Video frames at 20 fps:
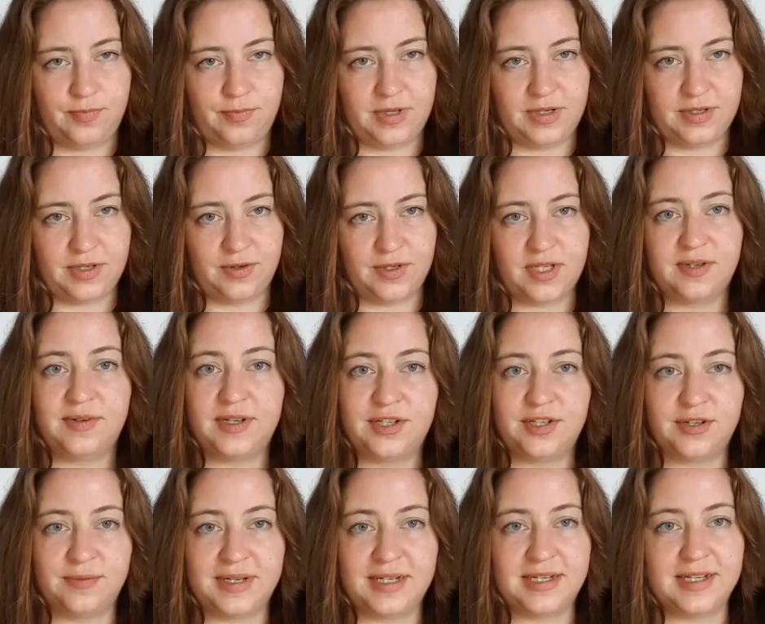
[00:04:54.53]
There's also a
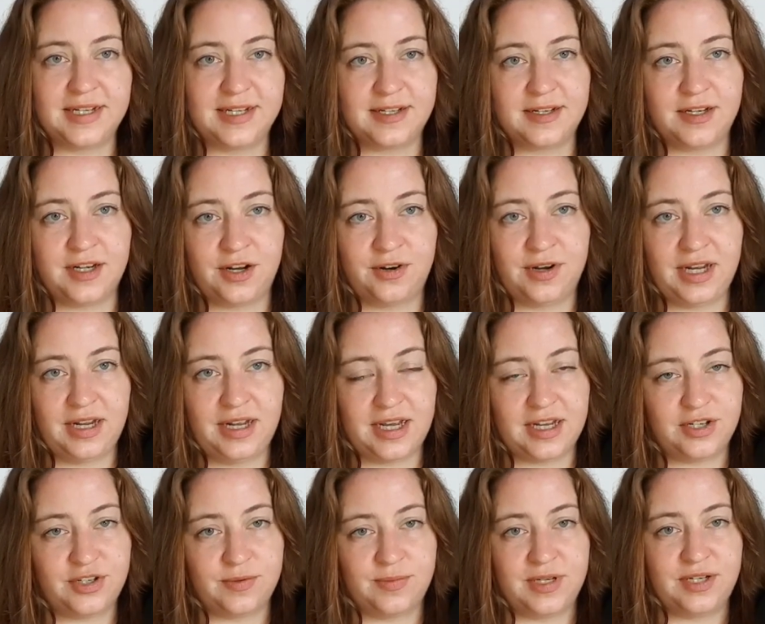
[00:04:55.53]
German dictionary
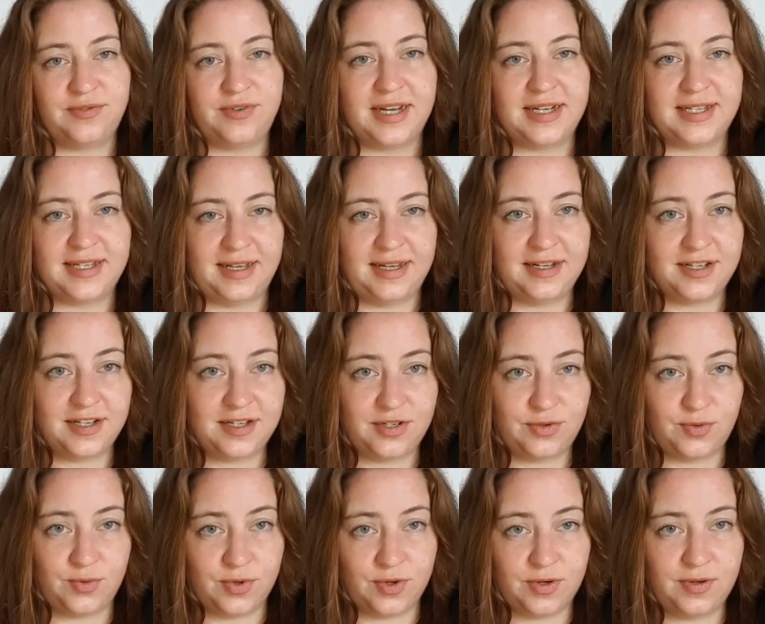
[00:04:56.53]
and German translation
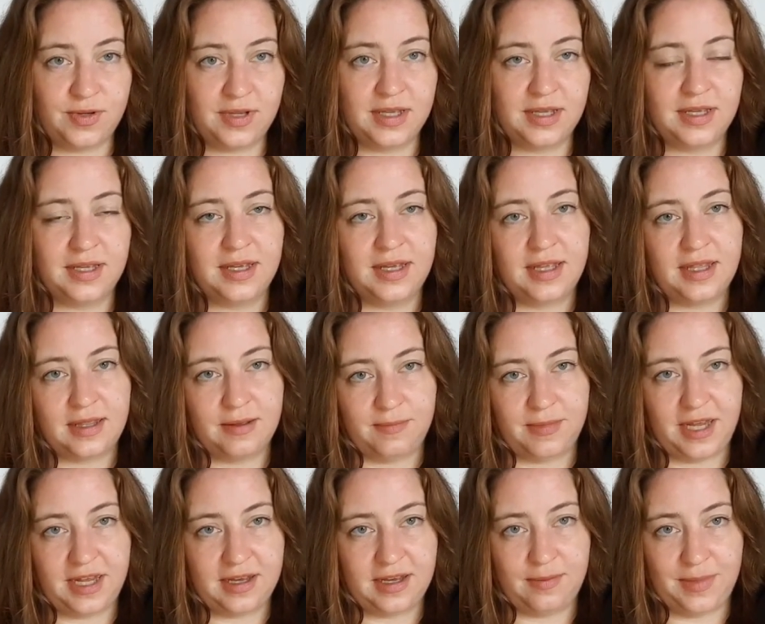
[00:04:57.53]
tool that
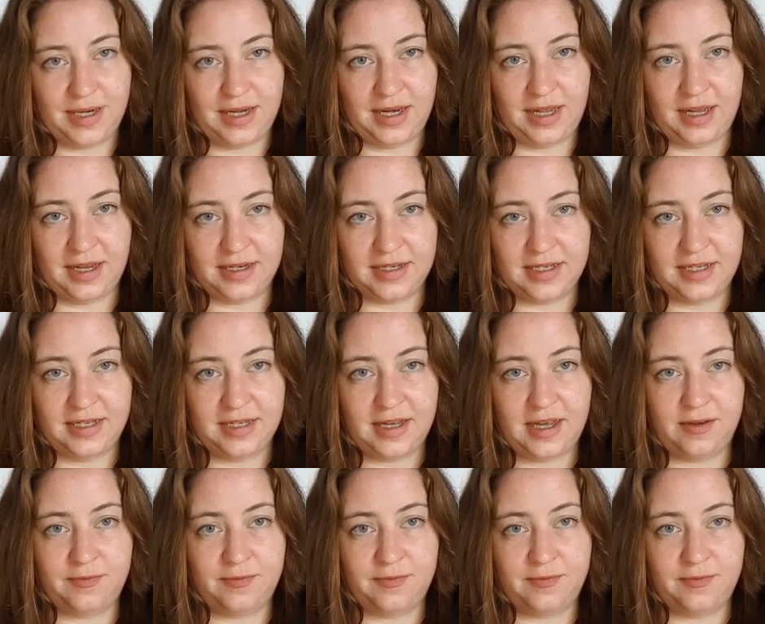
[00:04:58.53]
might come in handy.